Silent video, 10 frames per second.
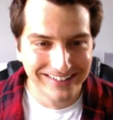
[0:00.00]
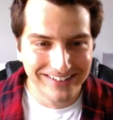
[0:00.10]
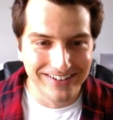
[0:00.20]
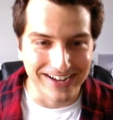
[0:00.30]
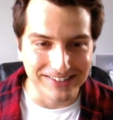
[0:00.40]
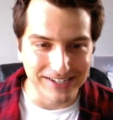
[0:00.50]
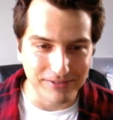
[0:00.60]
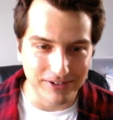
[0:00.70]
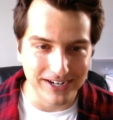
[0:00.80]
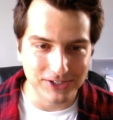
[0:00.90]
we got D
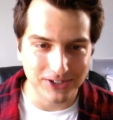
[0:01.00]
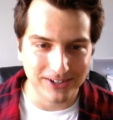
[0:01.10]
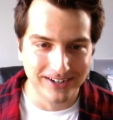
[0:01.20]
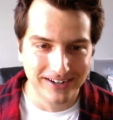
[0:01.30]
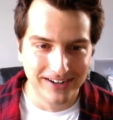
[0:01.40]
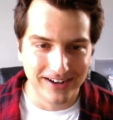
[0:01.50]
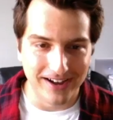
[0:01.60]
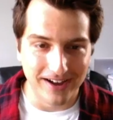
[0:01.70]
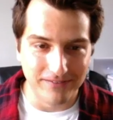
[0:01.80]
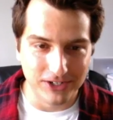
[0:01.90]
Reger,
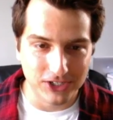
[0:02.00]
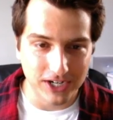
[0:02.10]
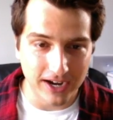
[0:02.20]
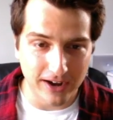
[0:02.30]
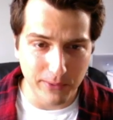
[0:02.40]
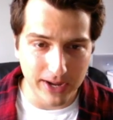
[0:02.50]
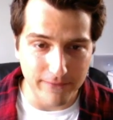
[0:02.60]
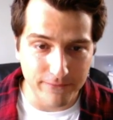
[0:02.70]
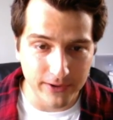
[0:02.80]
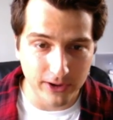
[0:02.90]
uh, Vishal. We
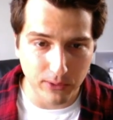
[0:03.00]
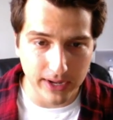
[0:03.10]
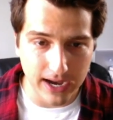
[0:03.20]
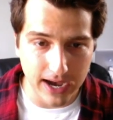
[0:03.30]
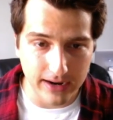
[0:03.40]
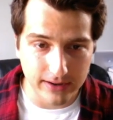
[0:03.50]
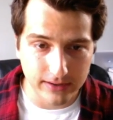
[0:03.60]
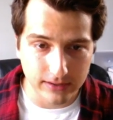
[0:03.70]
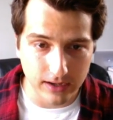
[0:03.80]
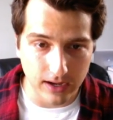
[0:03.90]
got Phil. We got.
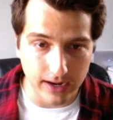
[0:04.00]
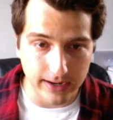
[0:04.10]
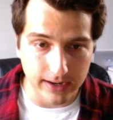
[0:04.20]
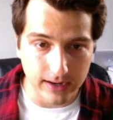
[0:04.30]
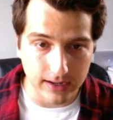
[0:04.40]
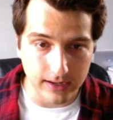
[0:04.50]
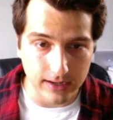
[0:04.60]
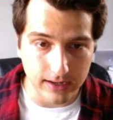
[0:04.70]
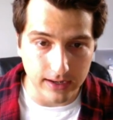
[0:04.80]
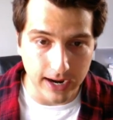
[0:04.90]
Uh,
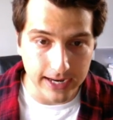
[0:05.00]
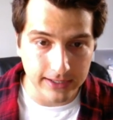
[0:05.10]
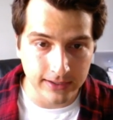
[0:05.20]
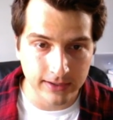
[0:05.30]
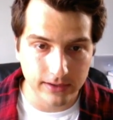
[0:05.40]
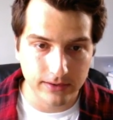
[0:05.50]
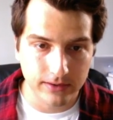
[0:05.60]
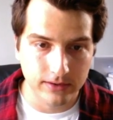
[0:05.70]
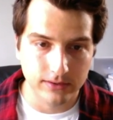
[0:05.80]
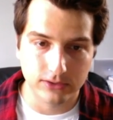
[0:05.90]
Knighton.
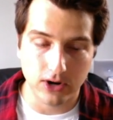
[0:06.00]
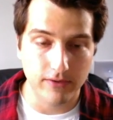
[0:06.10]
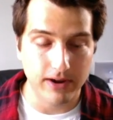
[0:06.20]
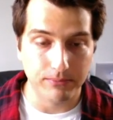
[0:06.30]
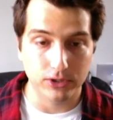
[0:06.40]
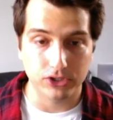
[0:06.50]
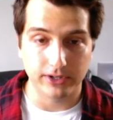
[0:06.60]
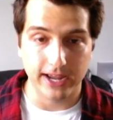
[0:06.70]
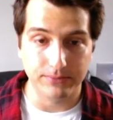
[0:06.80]
Sorry if I'm butchering names